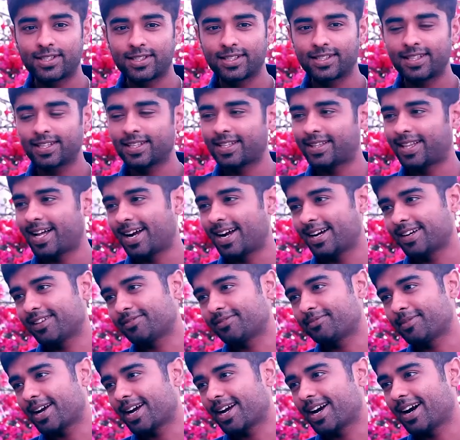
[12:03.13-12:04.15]
just the start
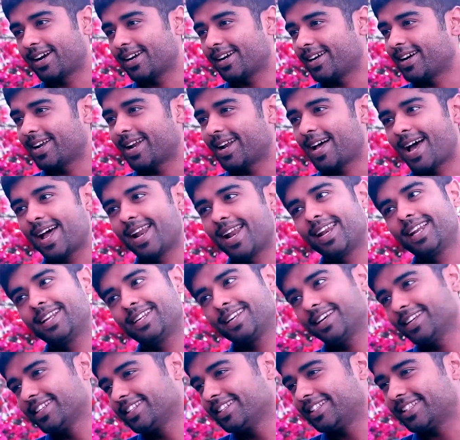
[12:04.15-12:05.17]
of my career and
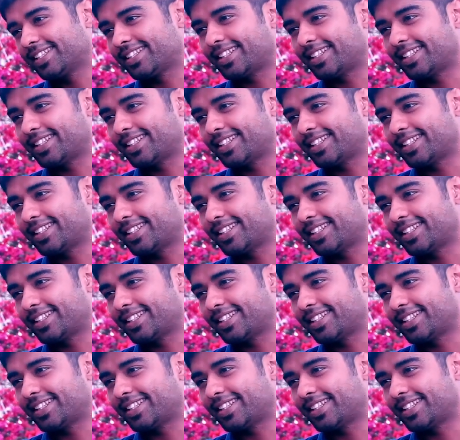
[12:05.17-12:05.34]
just the